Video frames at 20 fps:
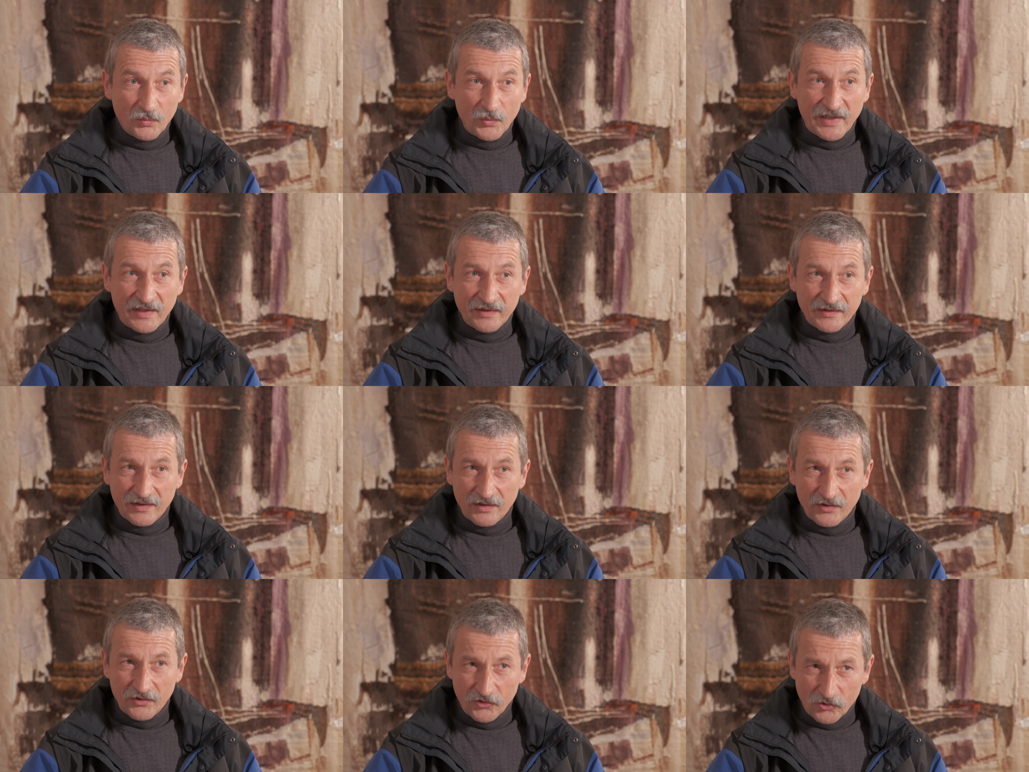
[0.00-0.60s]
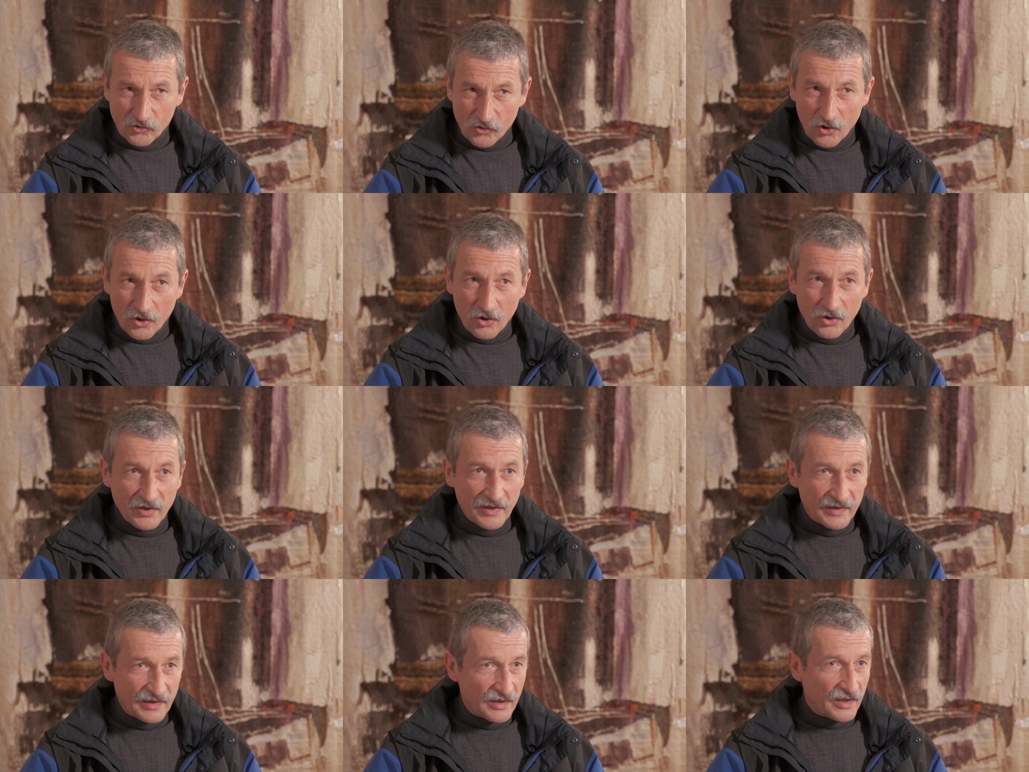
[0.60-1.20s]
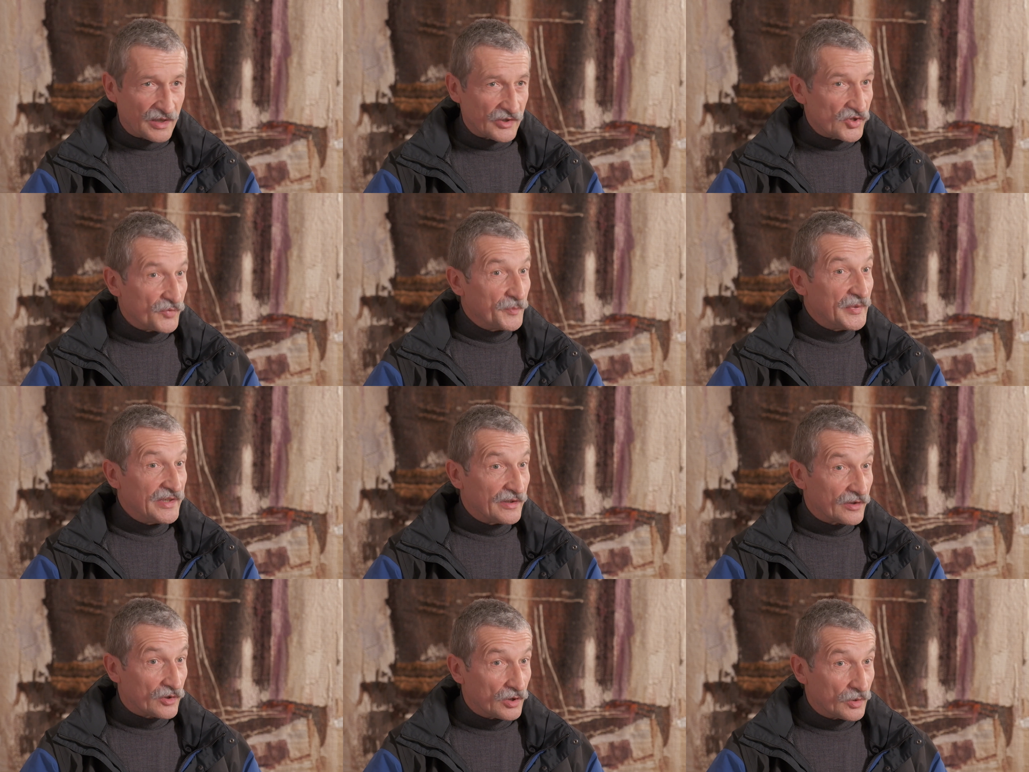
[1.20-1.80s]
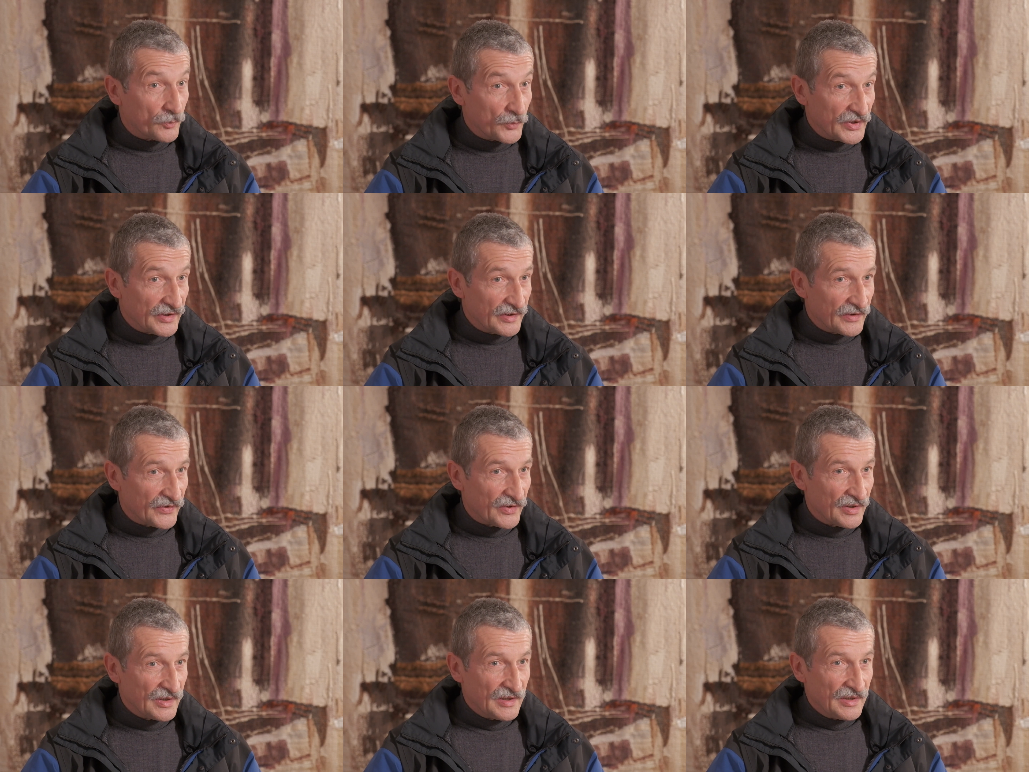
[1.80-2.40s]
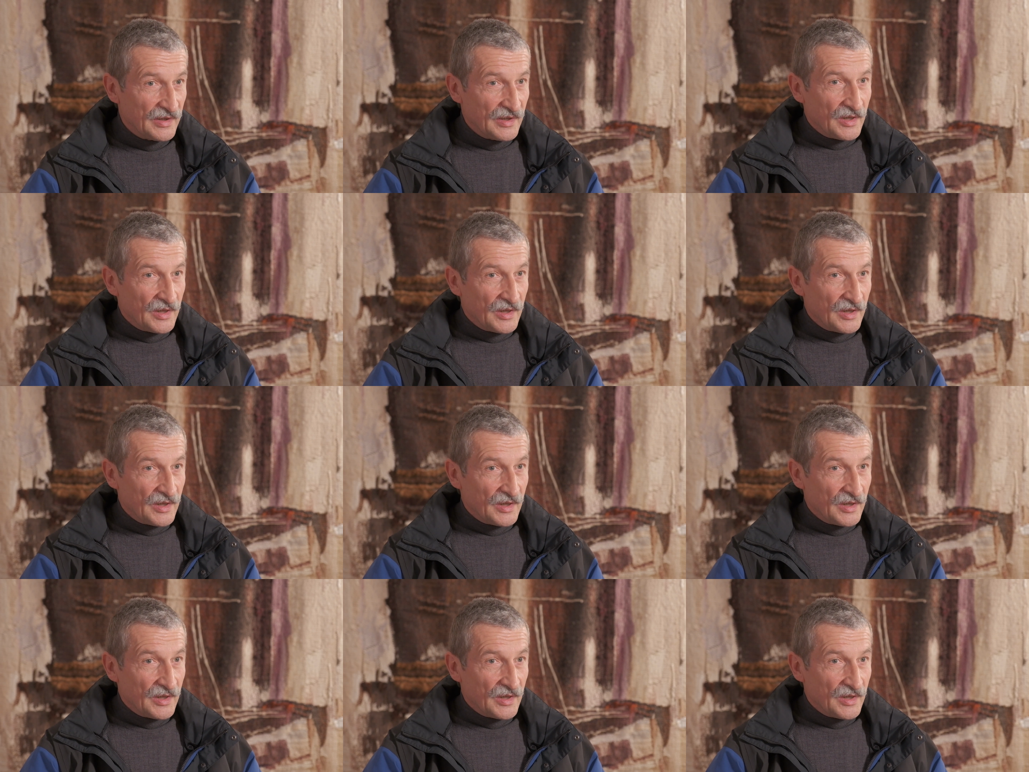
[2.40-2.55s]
We had strong and large media companies.